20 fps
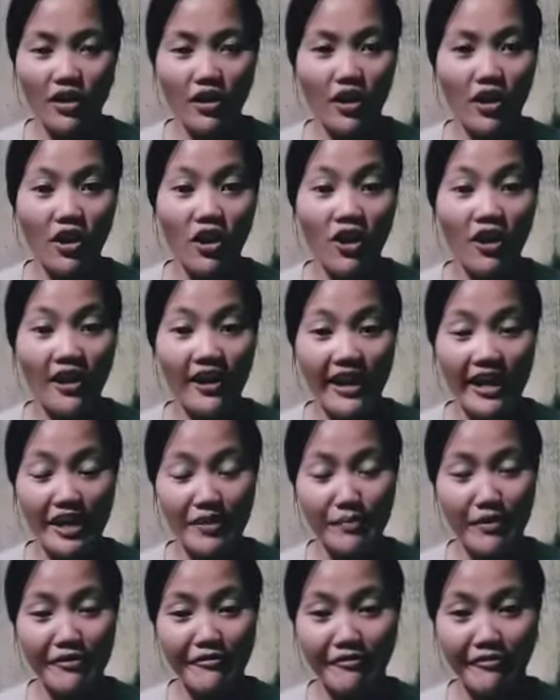Alright,
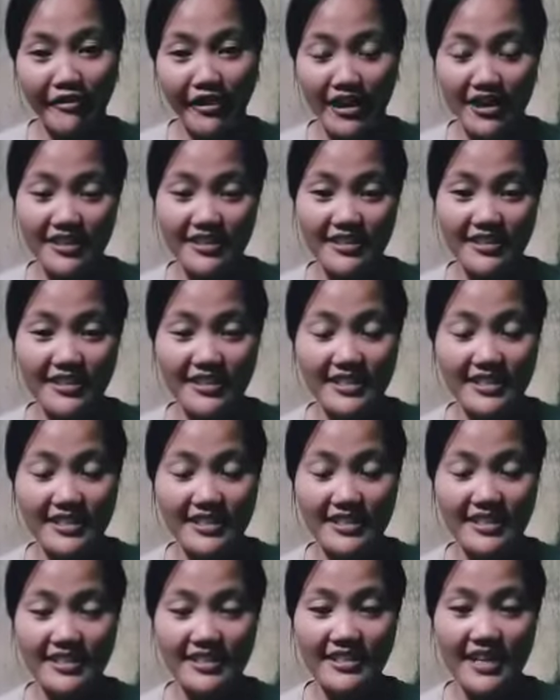my
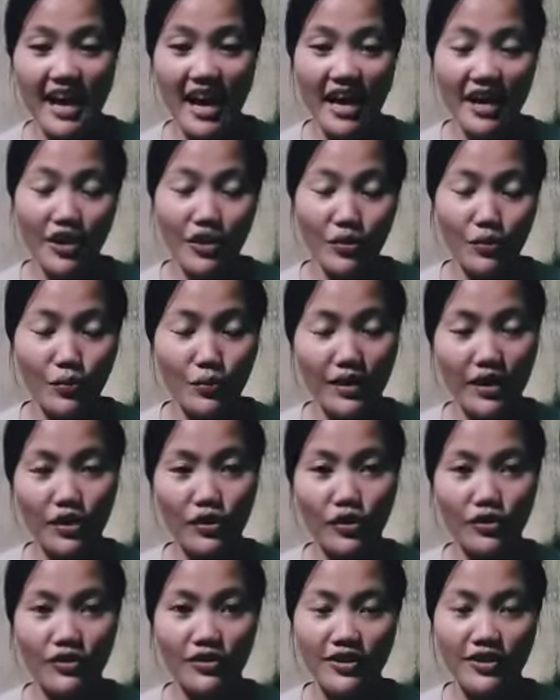friends, I will
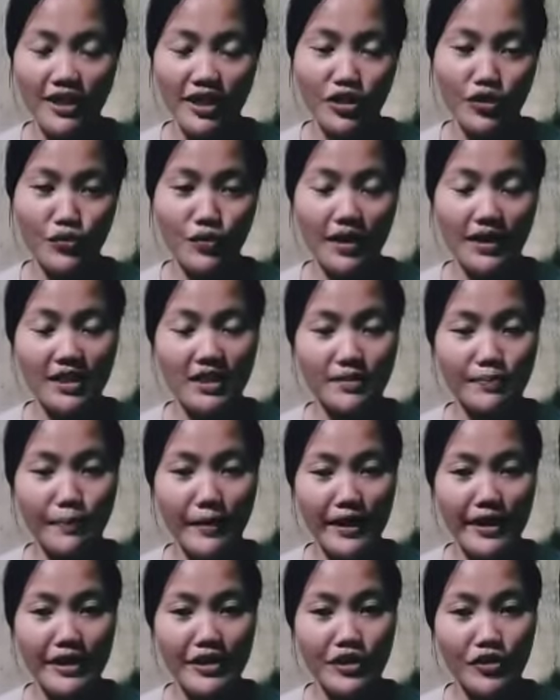continue
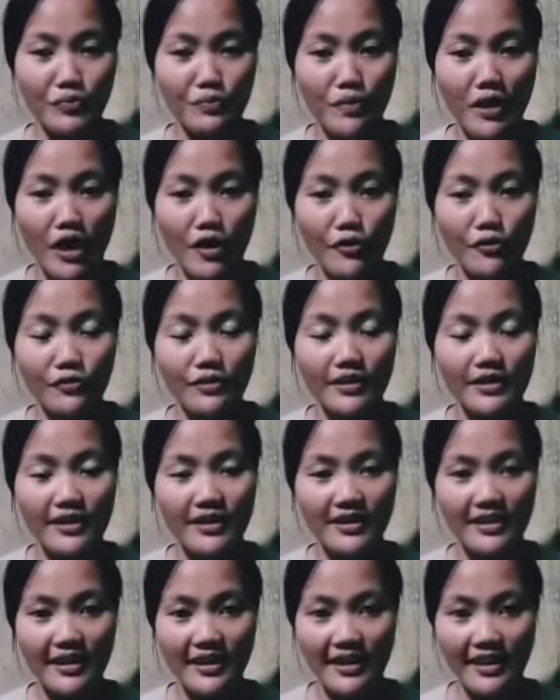explain about the
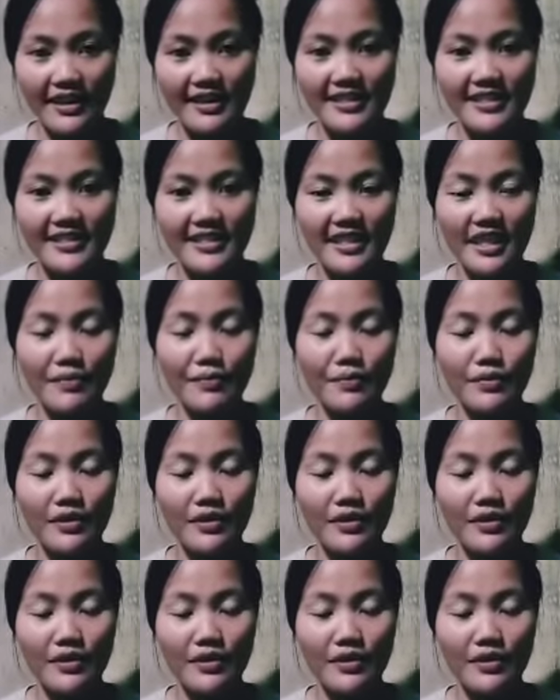relationship